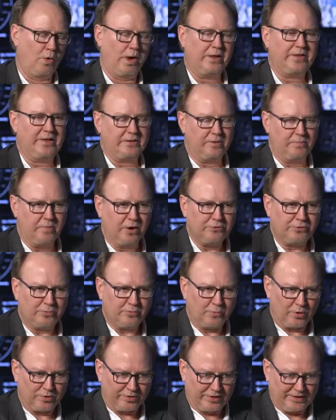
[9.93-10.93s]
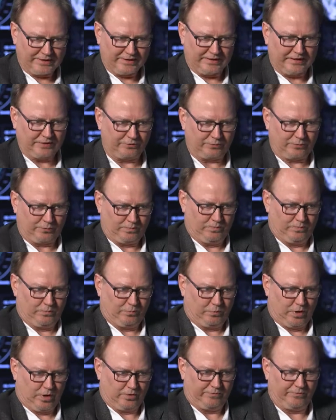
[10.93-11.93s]
Well, I think the most important thing it gets
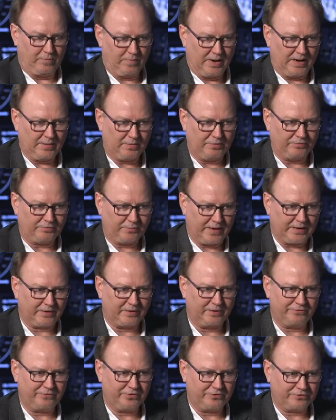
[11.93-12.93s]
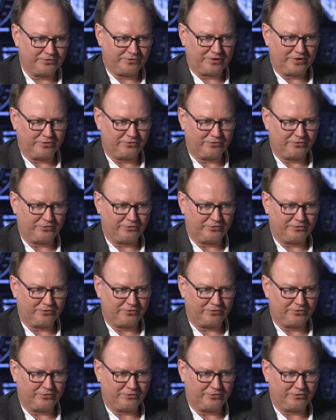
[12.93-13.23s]
wrong from my perspective is it